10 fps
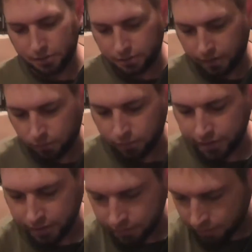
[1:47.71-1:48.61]
they're
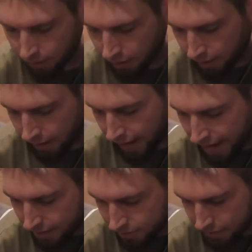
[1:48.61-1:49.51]
really
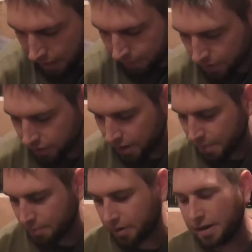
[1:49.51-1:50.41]
ahead of their time, really. I
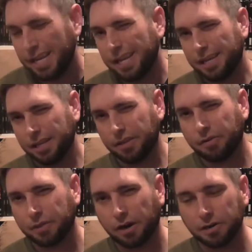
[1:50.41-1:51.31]
mean, but they
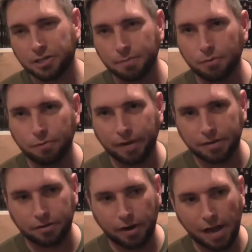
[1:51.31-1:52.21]
are simple
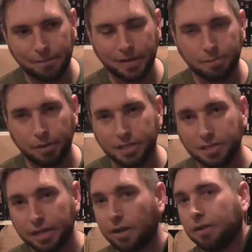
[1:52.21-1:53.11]
vector graphics, but
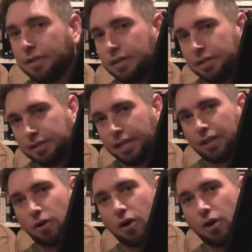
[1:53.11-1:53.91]
still, they look